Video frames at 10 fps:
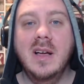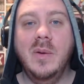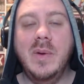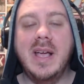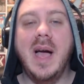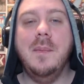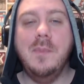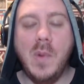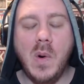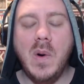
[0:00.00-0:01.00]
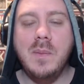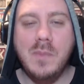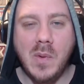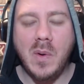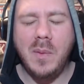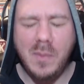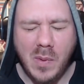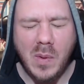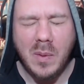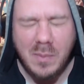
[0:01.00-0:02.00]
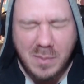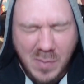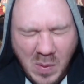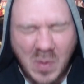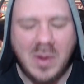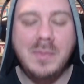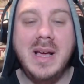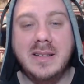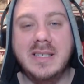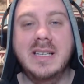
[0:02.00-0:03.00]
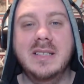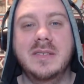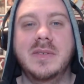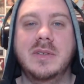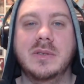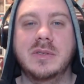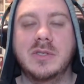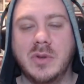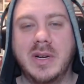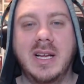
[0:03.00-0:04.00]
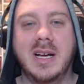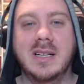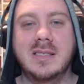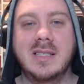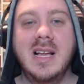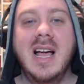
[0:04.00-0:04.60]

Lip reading: we get more and more and more and more amazing individuals joining us.